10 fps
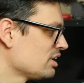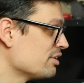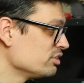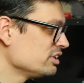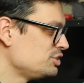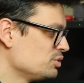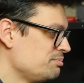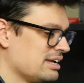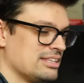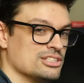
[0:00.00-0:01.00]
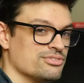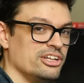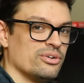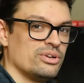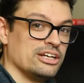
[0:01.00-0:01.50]
I really enjoyed making this
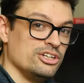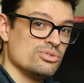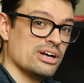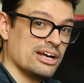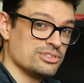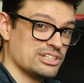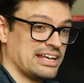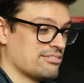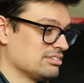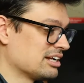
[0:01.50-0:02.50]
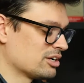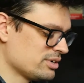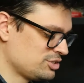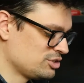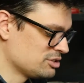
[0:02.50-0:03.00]
video, and I knew I was going to have a lot of
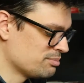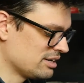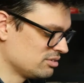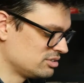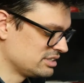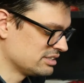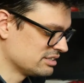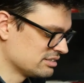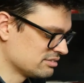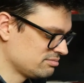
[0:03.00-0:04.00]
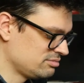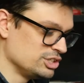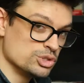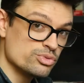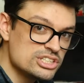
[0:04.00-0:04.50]
questions about,
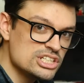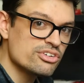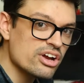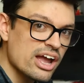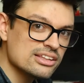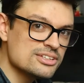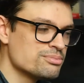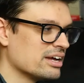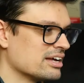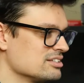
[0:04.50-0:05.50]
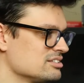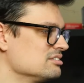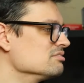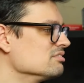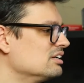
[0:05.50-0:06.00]
did you receive your Atlas pass?
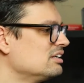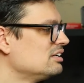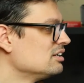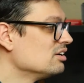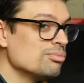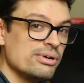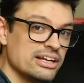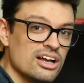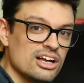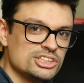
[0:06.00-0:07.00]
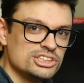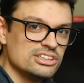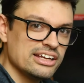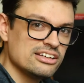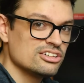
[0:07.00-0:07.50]
And oh my gosh,
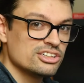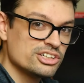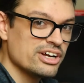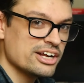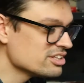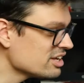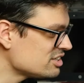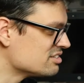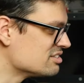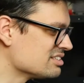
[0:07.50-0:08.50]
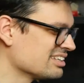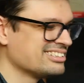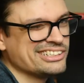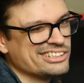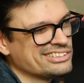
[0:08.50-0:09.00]
like, congratulations. Like,
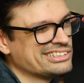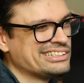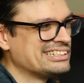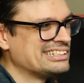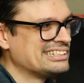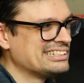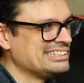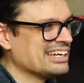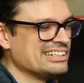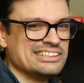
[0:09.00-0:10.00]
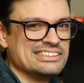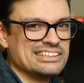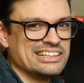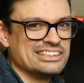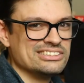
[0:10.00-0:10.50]
no, I
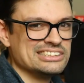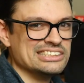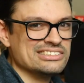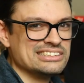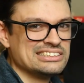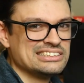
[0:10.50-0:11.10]
didn't receive it.